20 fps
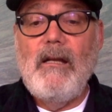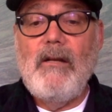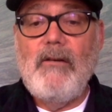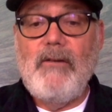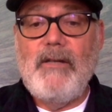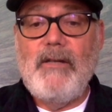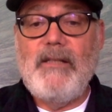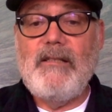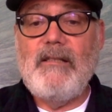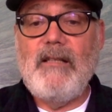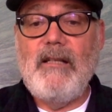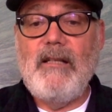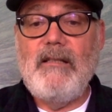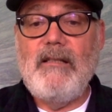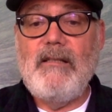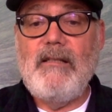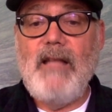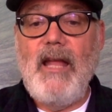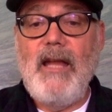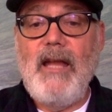Greek
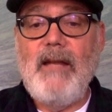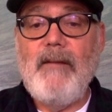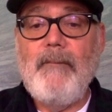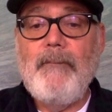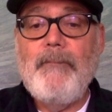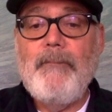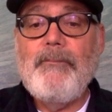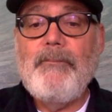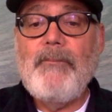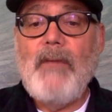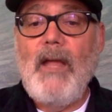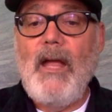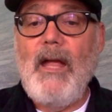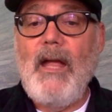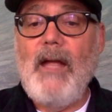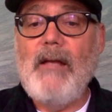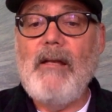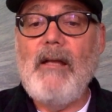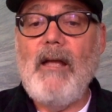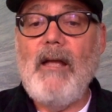city-state
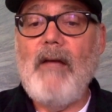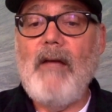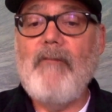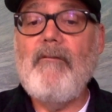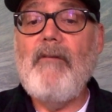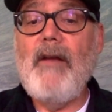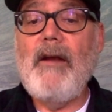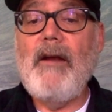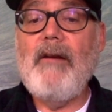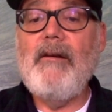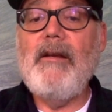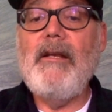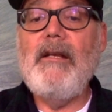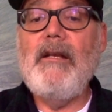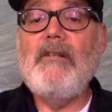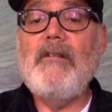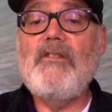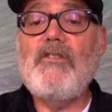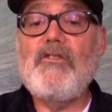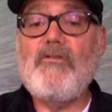and
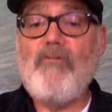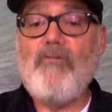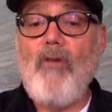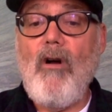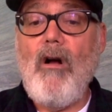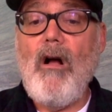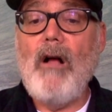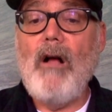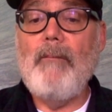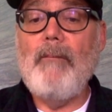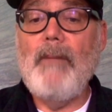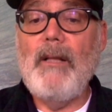very strong